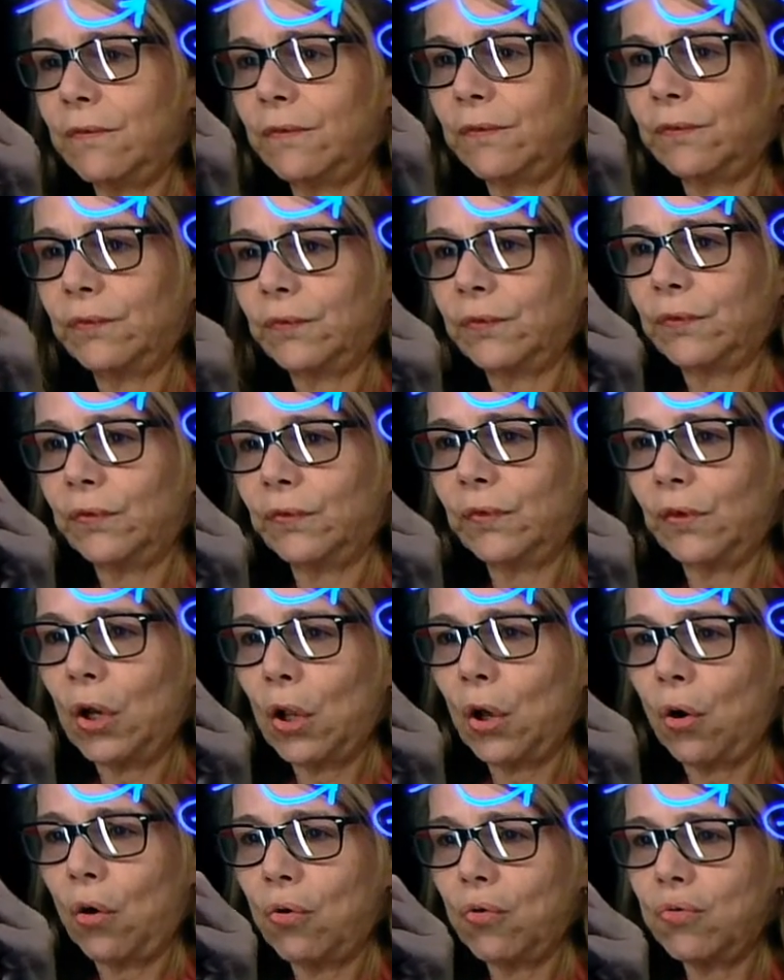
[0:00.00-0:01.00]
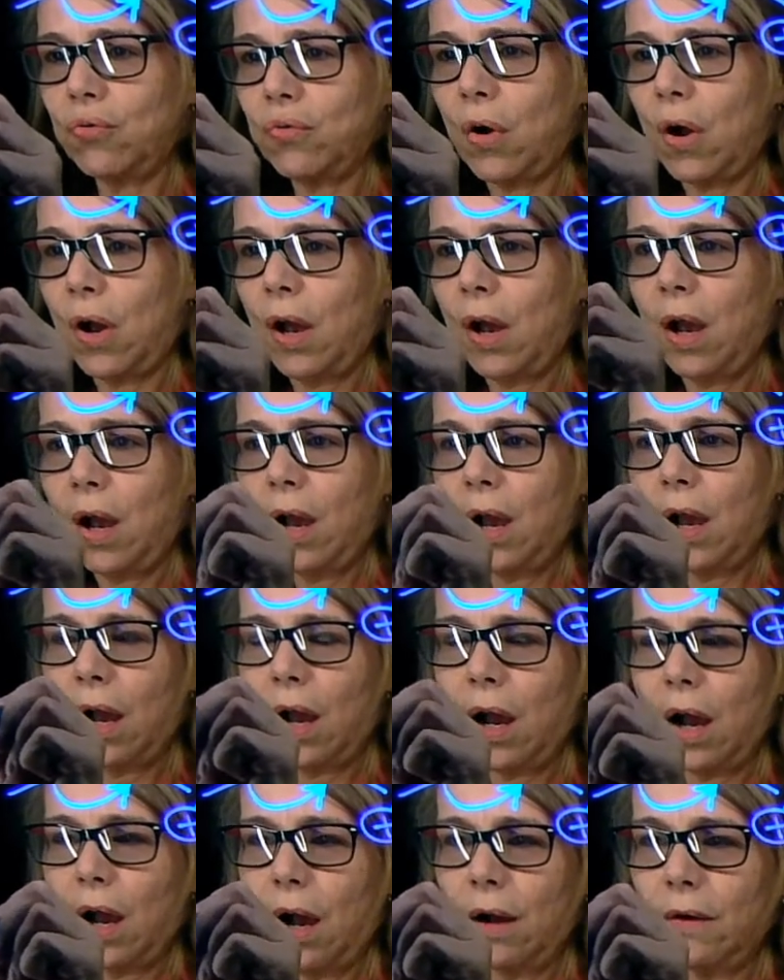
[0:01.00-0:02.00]
flow
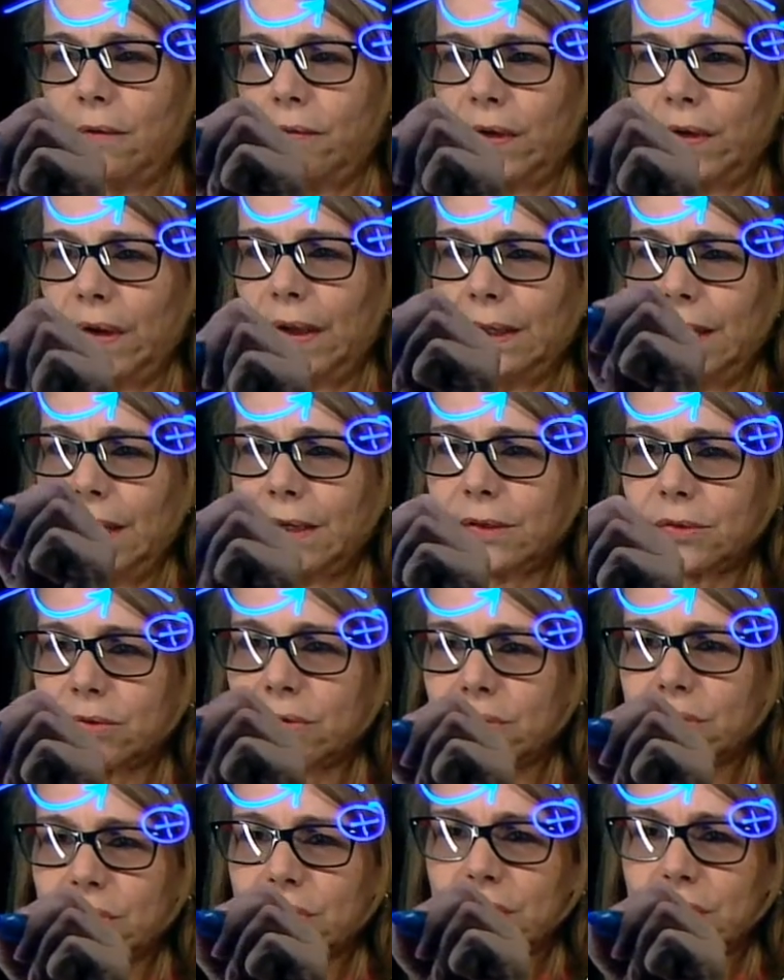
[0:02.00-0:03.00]
of electrons.